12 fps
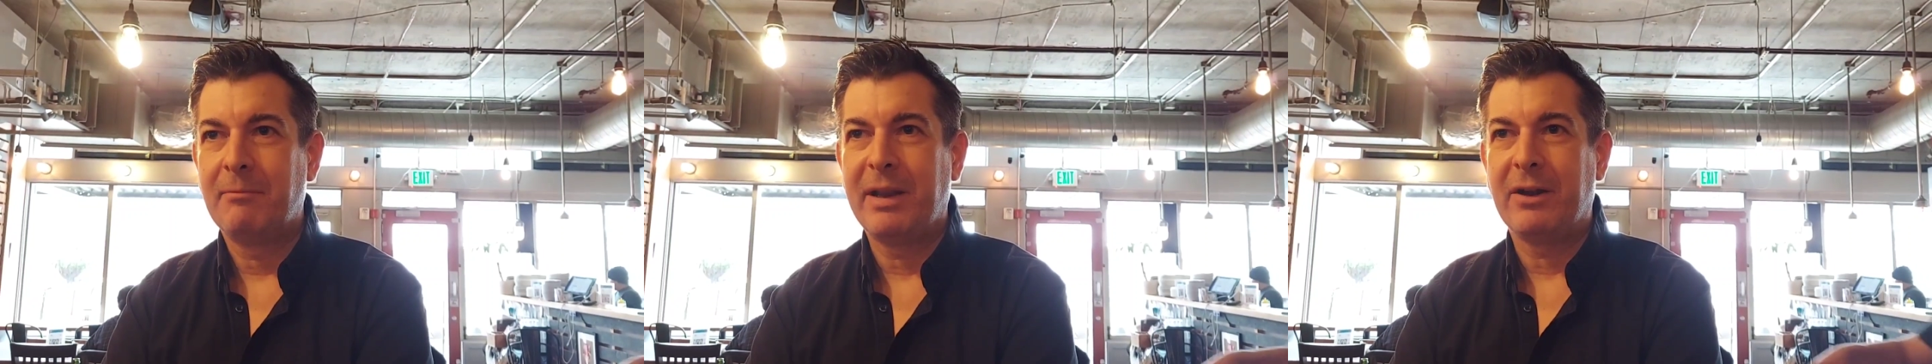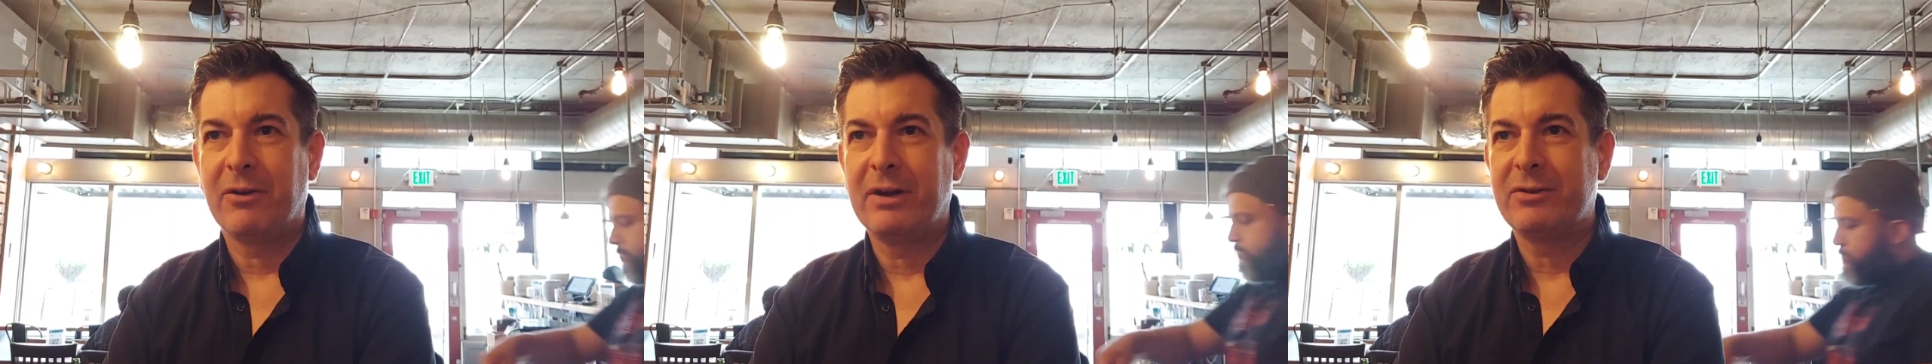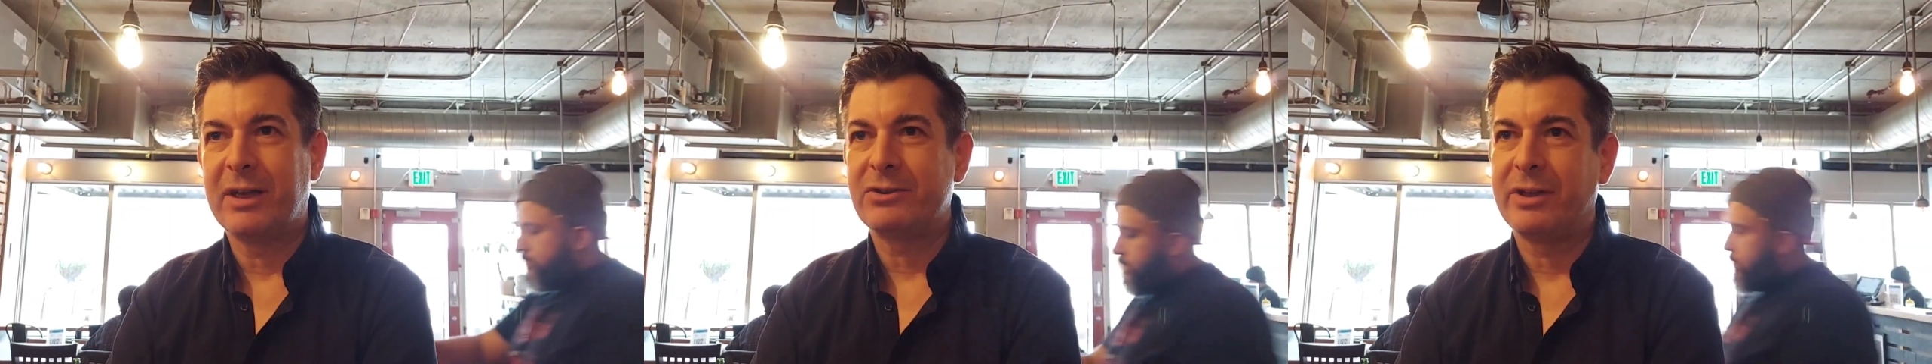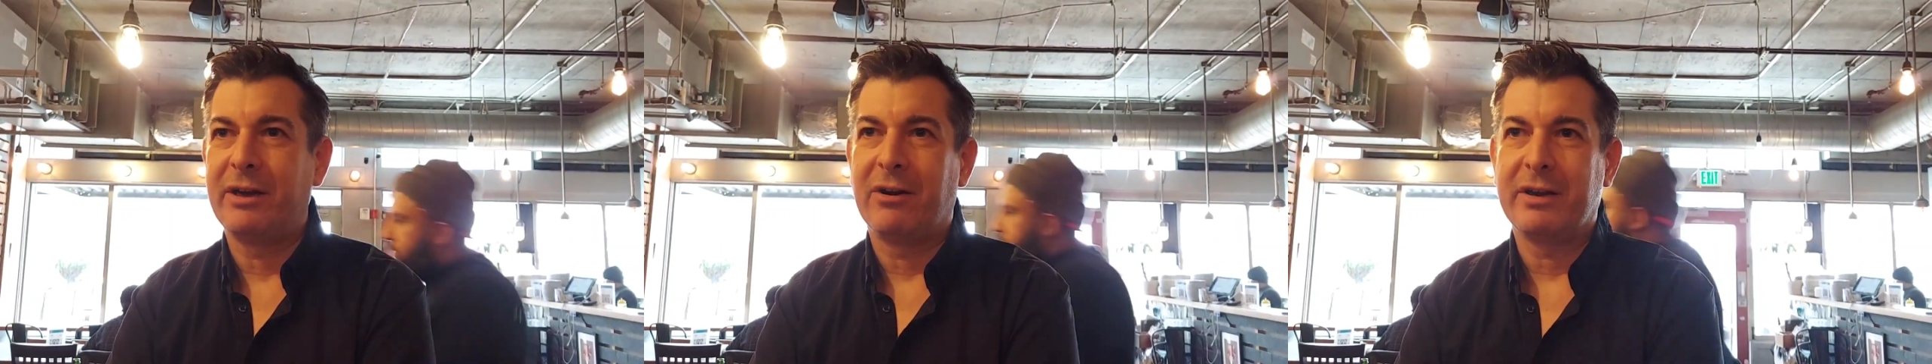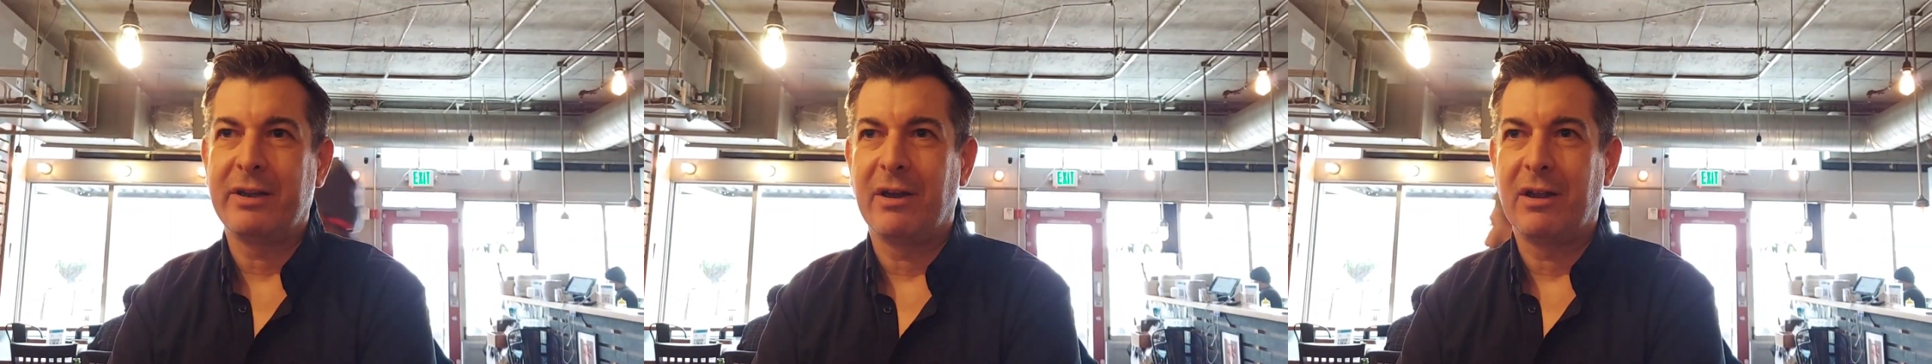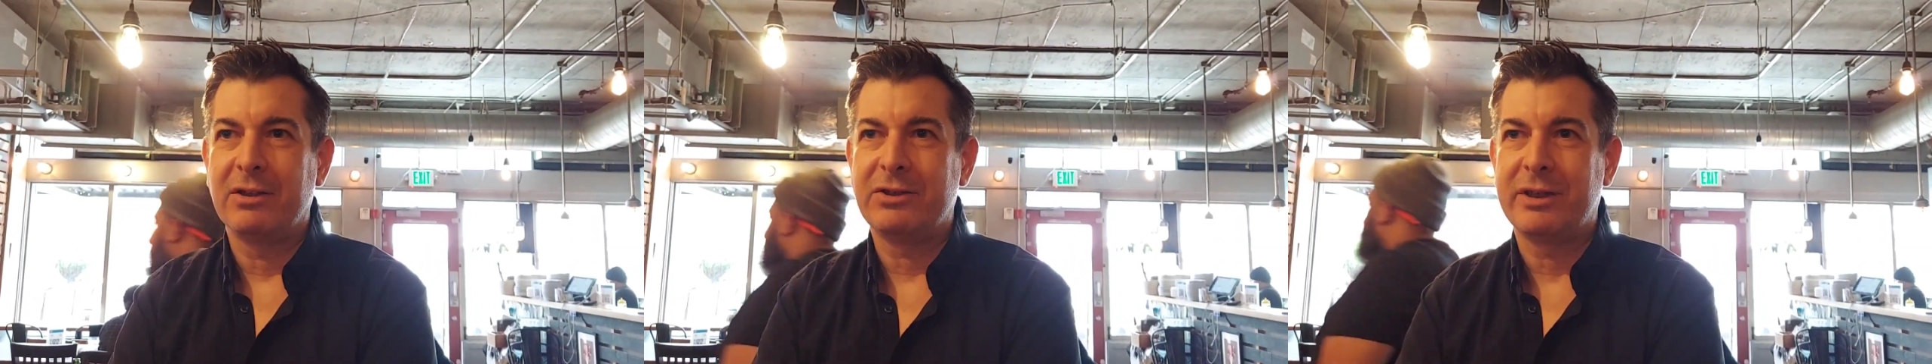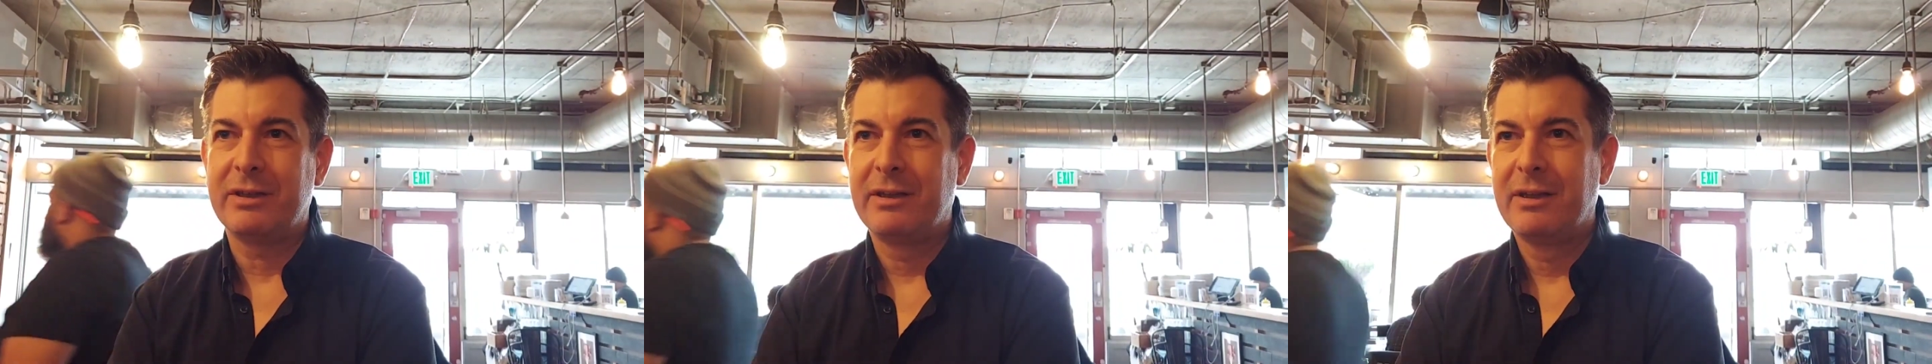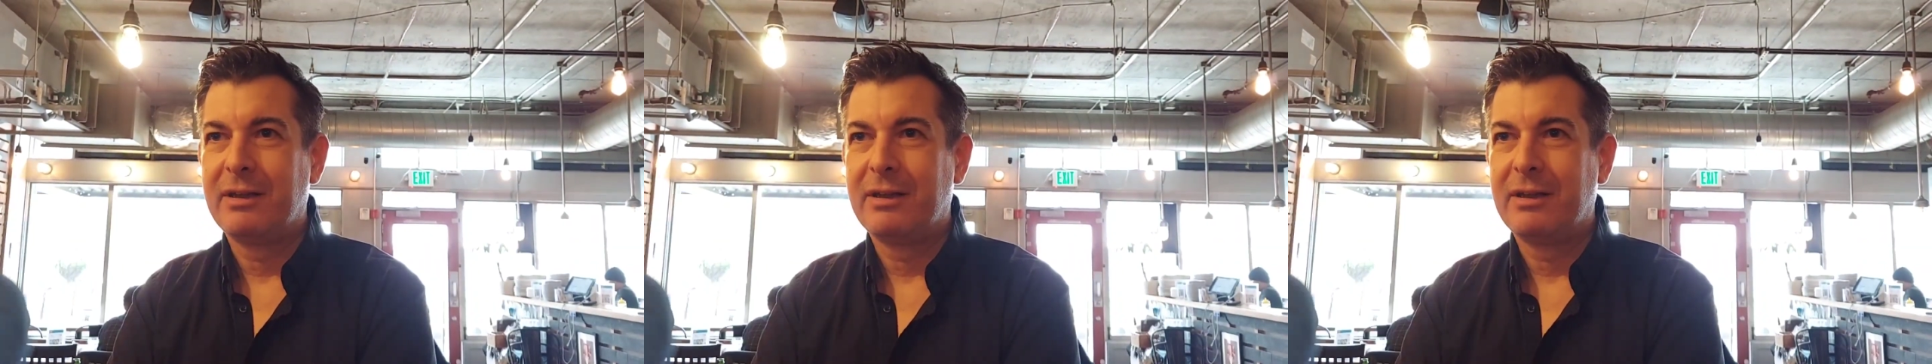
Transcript: My degree is actually in archaeology.